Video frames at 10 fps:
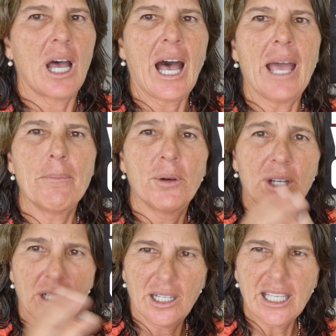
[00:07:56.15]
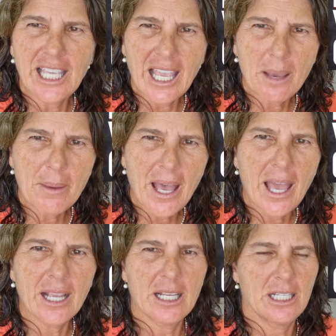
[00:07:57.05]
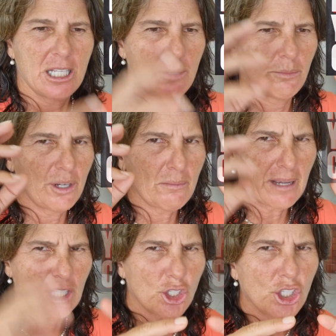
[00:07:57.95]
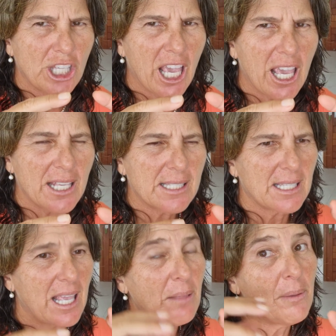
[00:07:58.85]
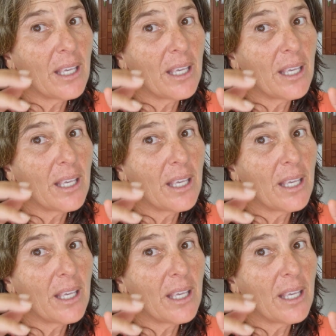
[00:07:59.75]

I put in an IKEA bag, put in my suitcase, and